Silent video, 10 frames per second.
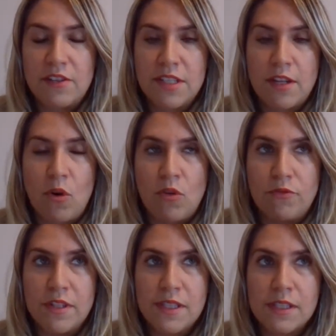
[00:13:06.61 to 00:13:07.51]
There's an
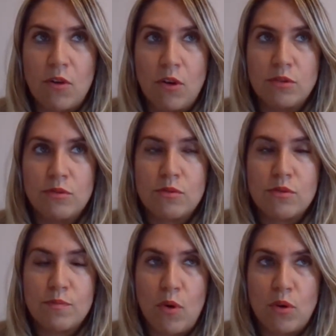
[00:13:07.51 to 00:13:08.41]
office called
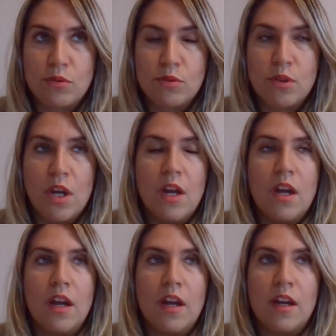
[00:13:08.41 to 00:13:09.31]
sports
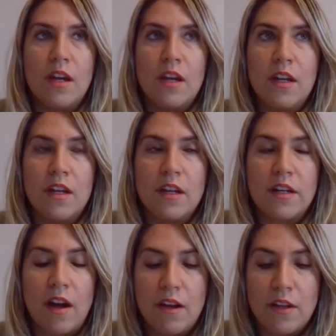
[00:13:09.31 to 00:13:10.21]

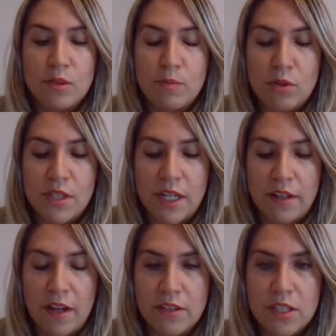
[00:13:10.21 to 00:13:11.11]
and
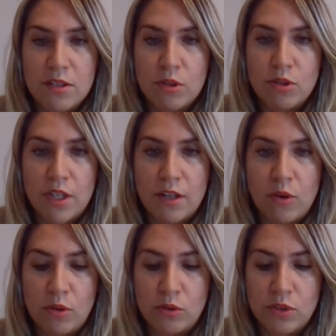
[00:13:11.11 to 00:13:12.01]
culture, so you
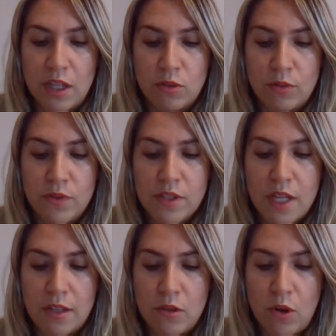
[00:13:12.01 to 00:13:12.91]
can go to that
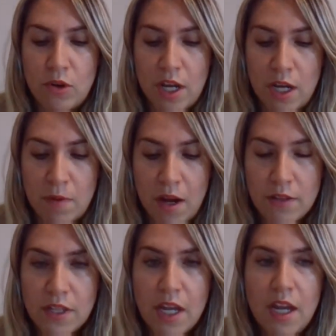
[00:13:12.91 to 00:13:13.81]
office and learn
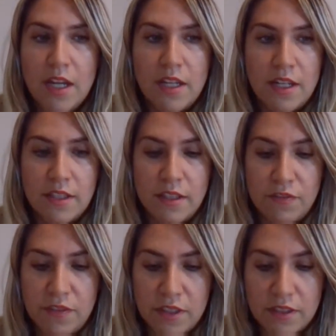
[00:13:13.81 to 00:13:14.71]
about
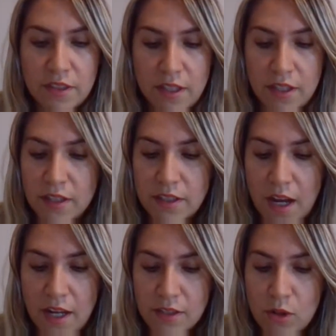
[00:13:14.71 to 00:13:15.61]
different
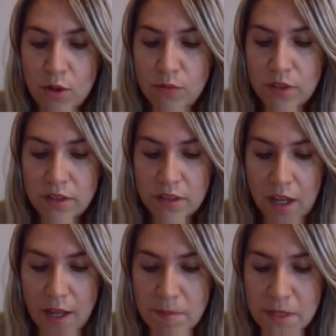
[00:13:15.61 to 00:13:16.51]
kinds of
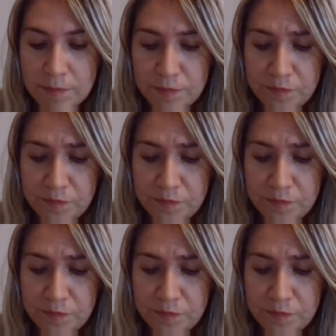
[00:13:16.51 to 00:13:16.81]
clubs.